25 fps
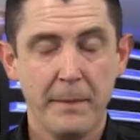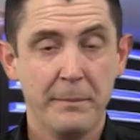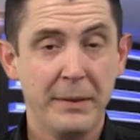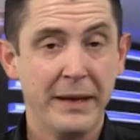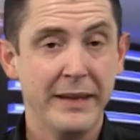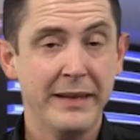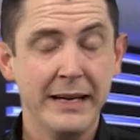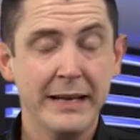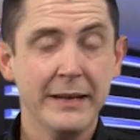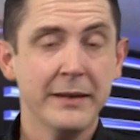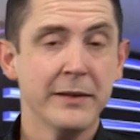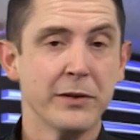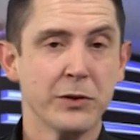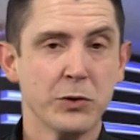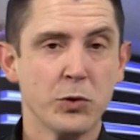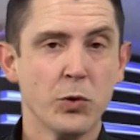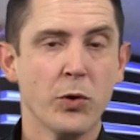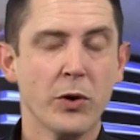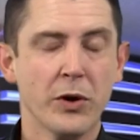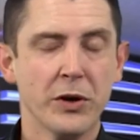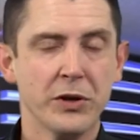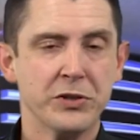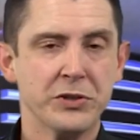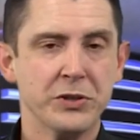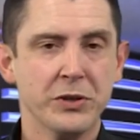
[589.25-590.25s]
By the end of the
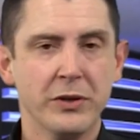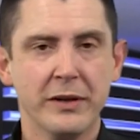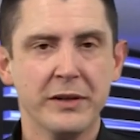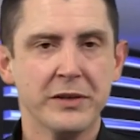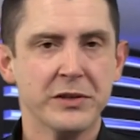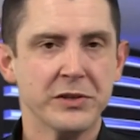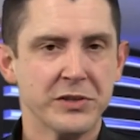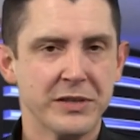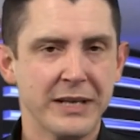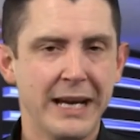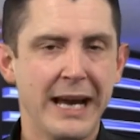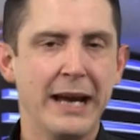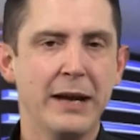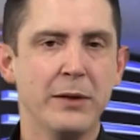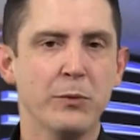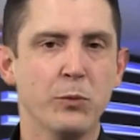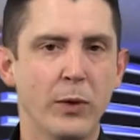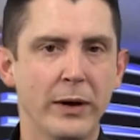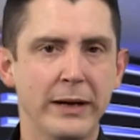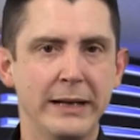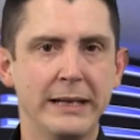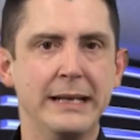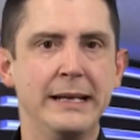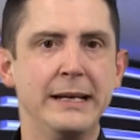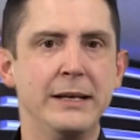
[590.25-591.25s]
course, you'll understand
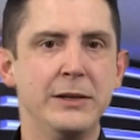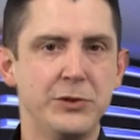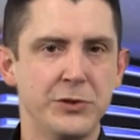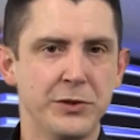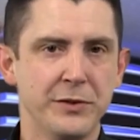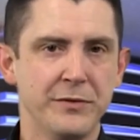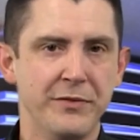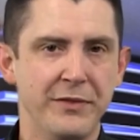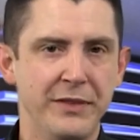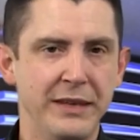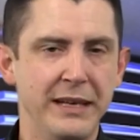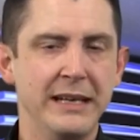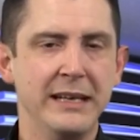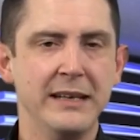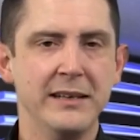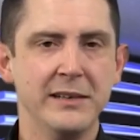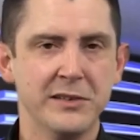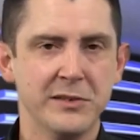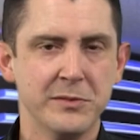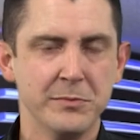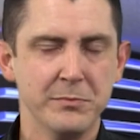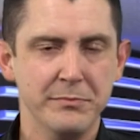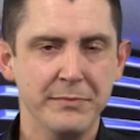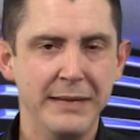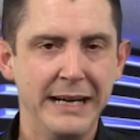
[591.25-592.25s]
what each of
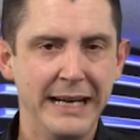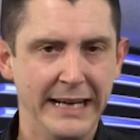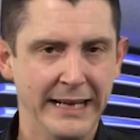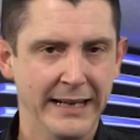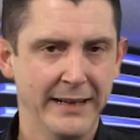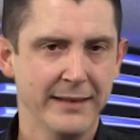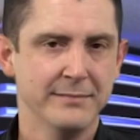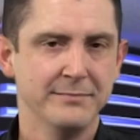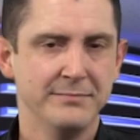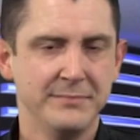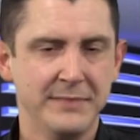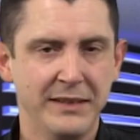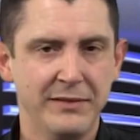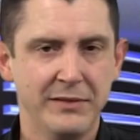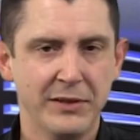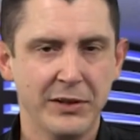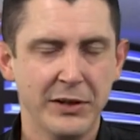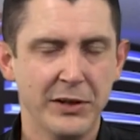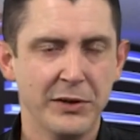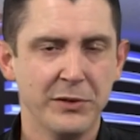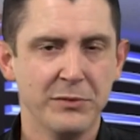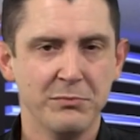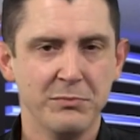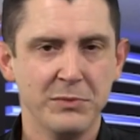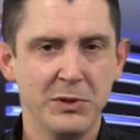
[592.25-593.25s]
these mean, even
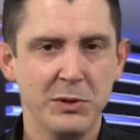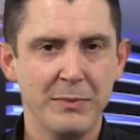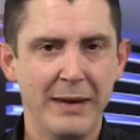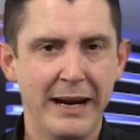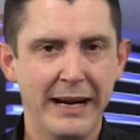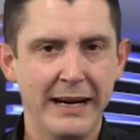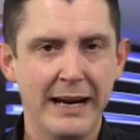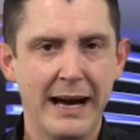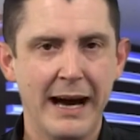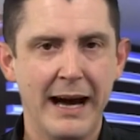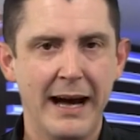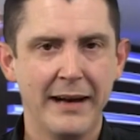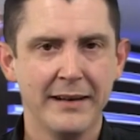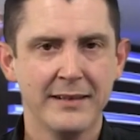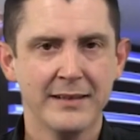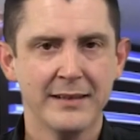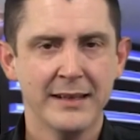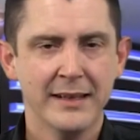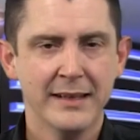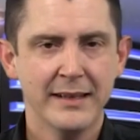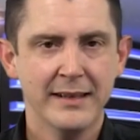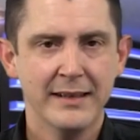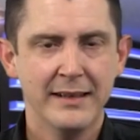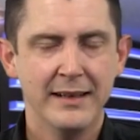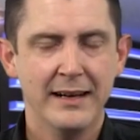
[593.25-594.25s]
though you may not
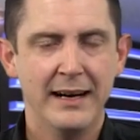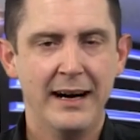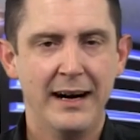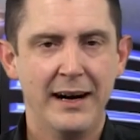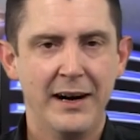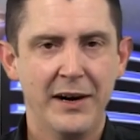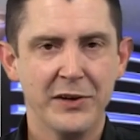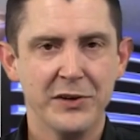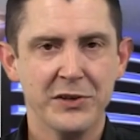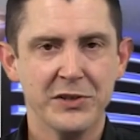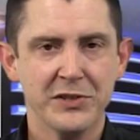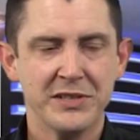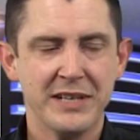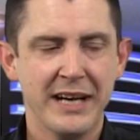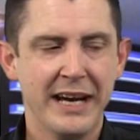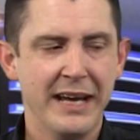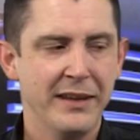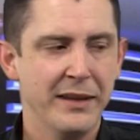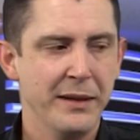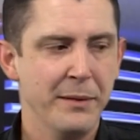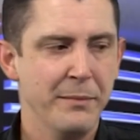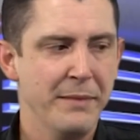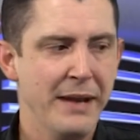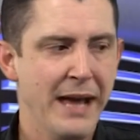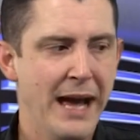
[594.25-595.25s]

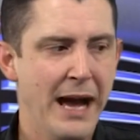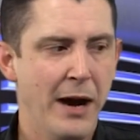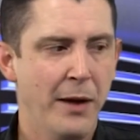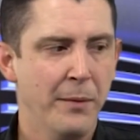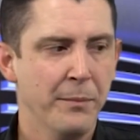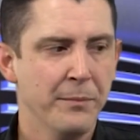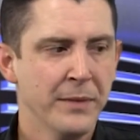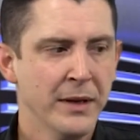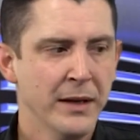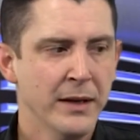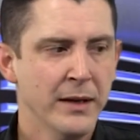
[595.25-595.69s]
understand them now.